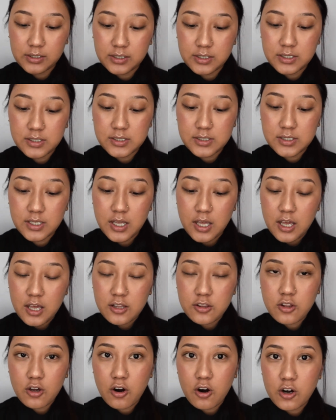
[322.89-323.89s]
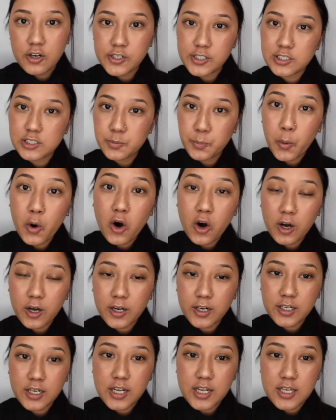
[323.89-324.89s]
because the hardest
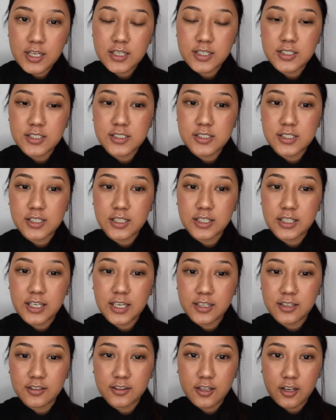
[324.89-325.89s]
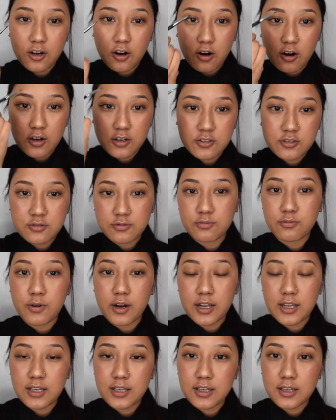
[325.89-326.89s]
part is getting that arch
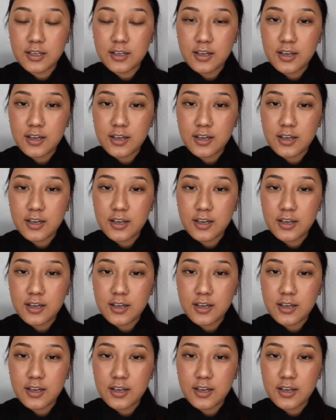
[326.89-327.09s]
right.